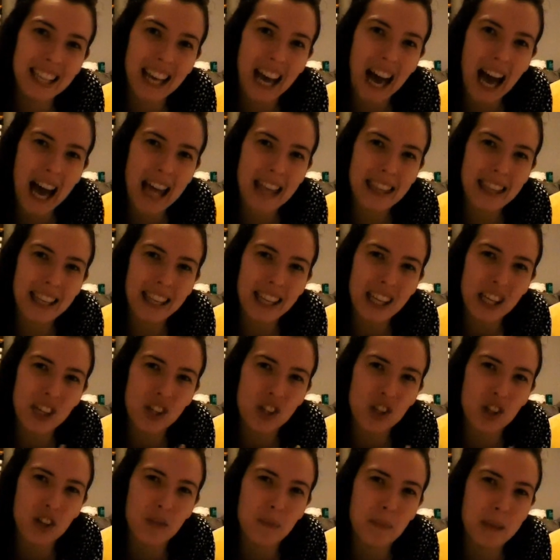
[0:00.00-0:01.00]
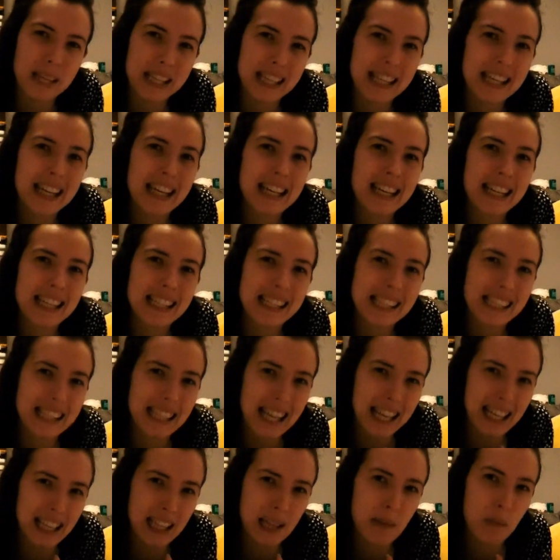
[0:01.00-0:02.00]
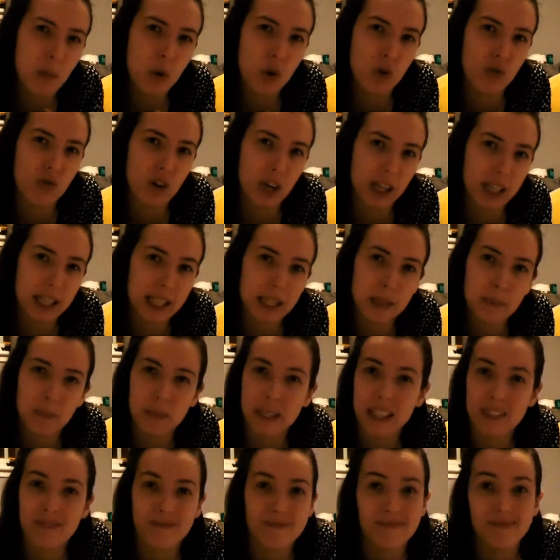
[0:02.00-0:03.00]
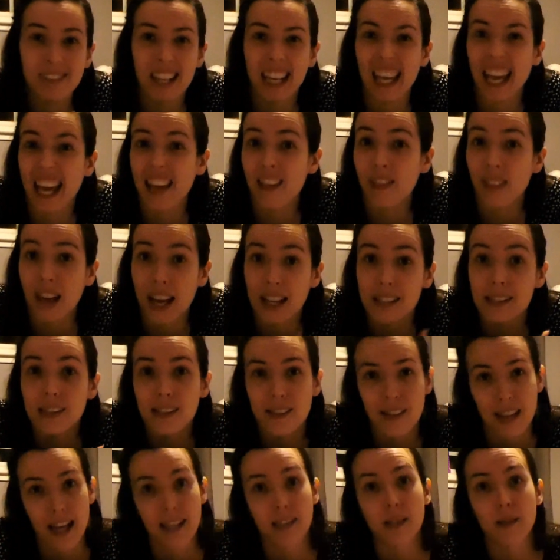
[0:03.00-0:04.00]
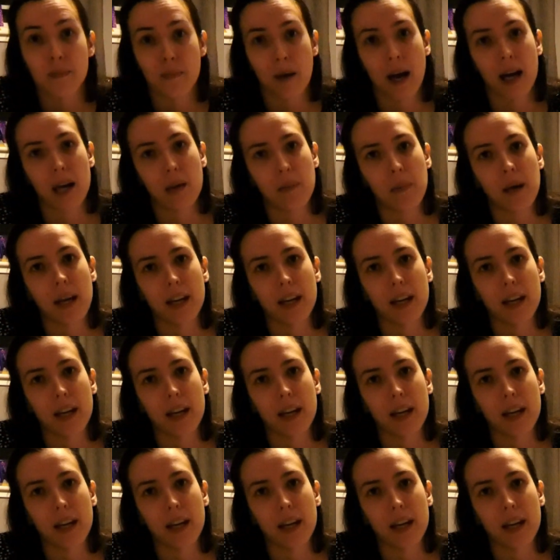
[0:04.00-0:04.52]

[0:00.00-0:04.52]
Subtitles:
yeah, I think he should be slightly more rugged, but again, that's my